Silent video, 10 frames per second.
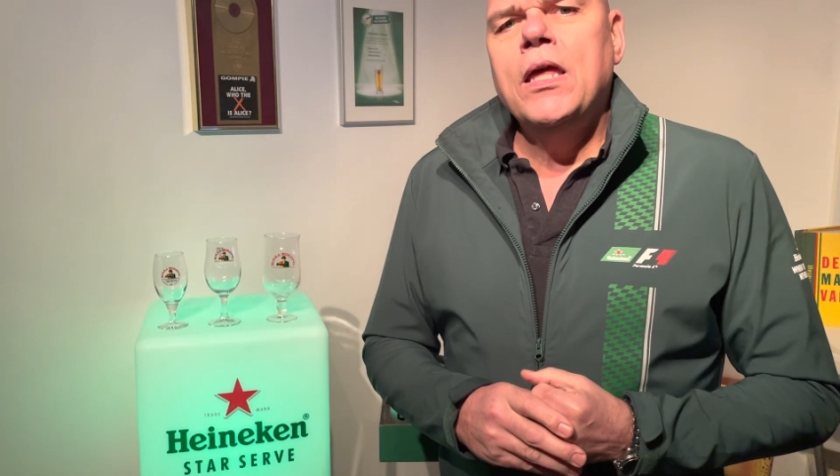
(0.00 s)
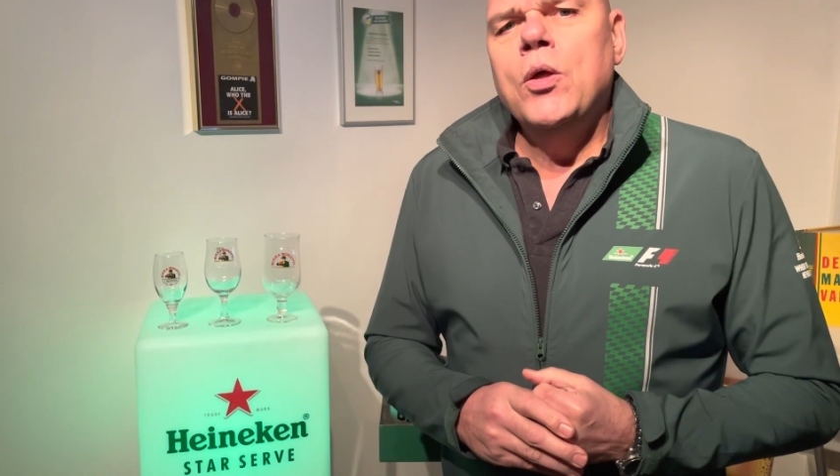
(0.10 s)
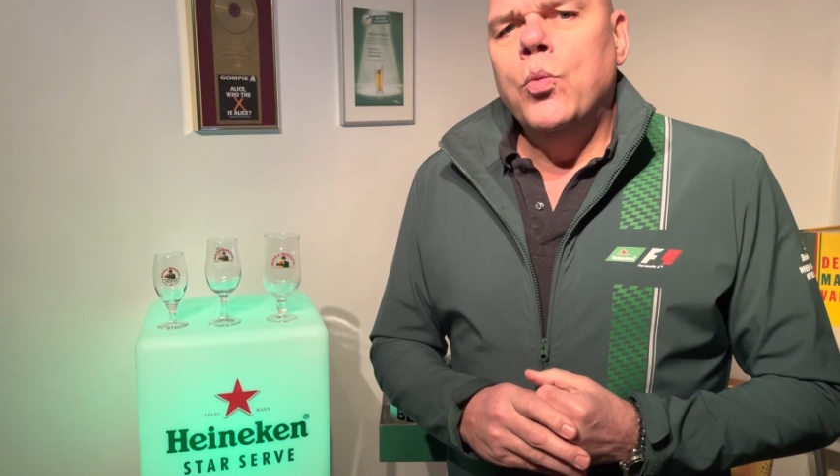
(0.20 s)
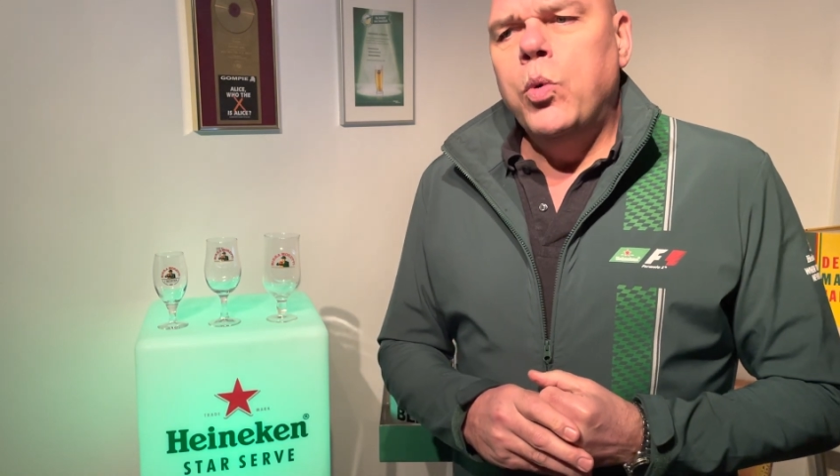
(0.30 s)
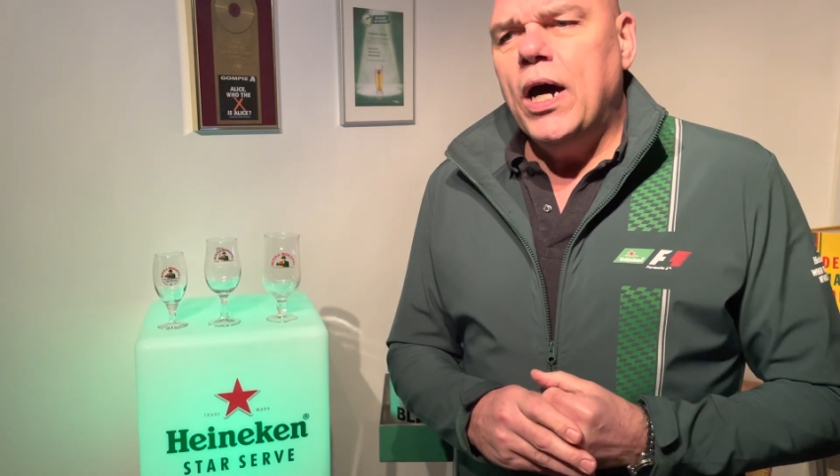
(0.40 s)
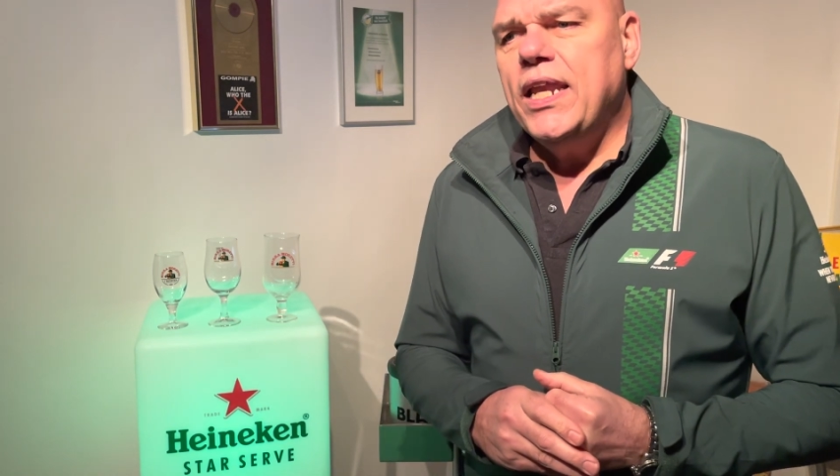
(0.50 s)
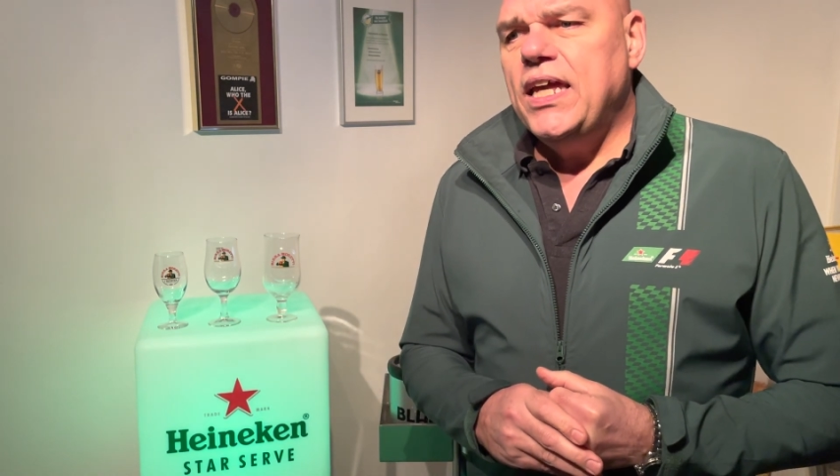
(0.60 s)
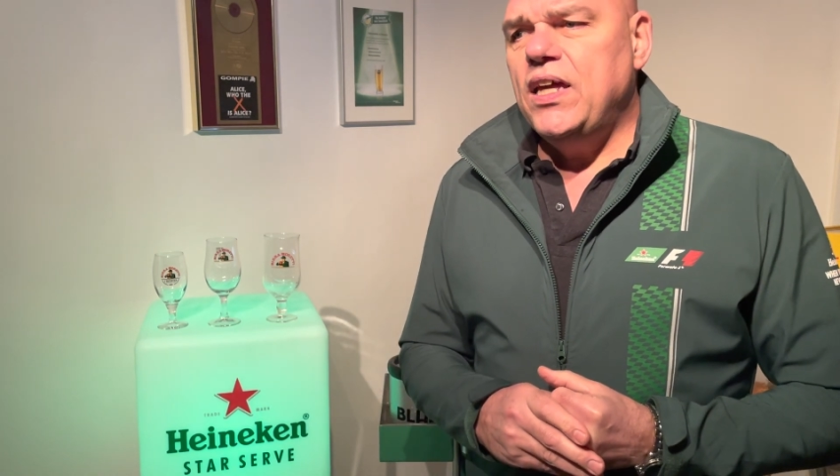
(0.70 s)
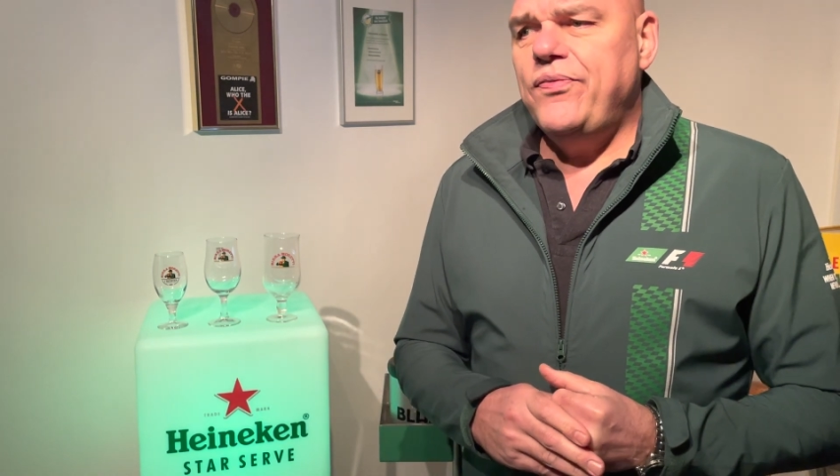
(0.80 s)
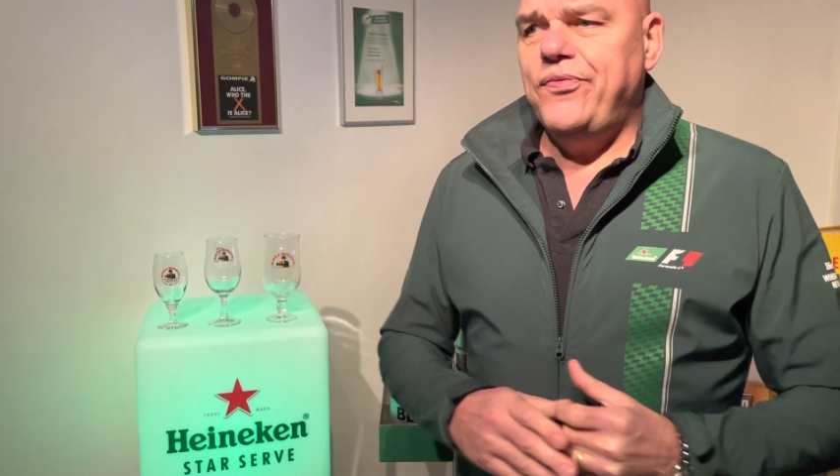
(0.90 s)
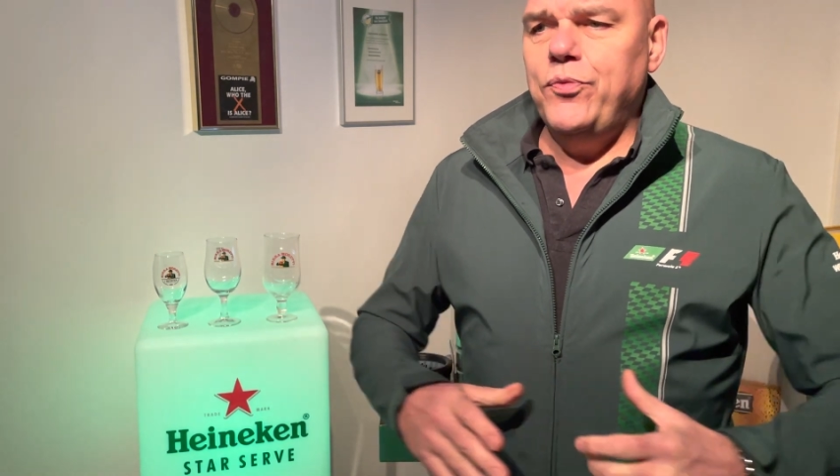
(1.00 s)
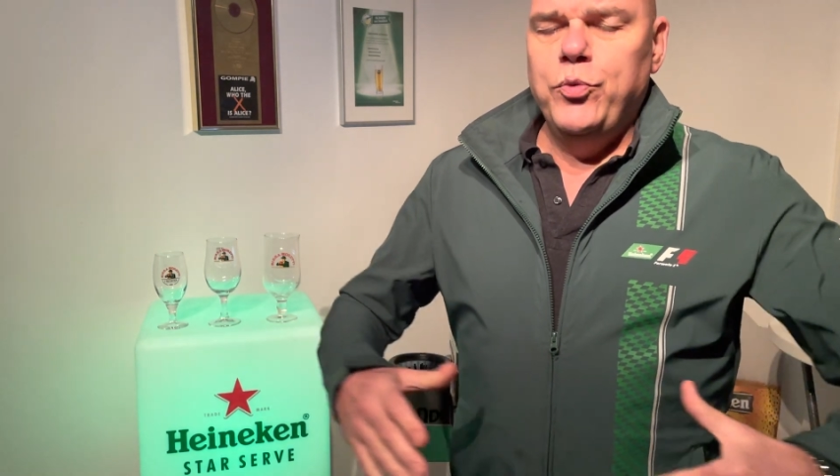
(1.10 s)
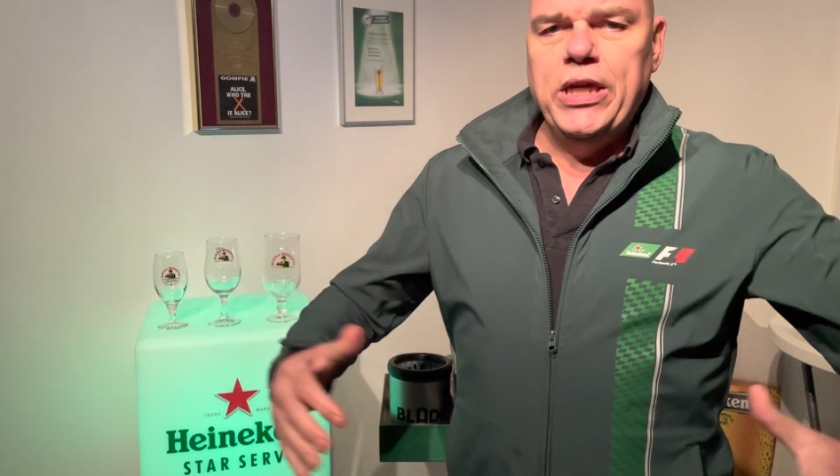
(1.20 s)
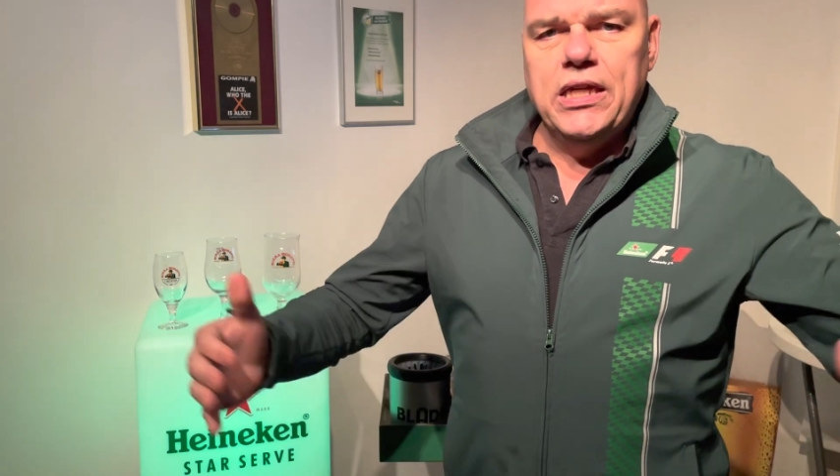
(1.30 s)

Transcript: what if we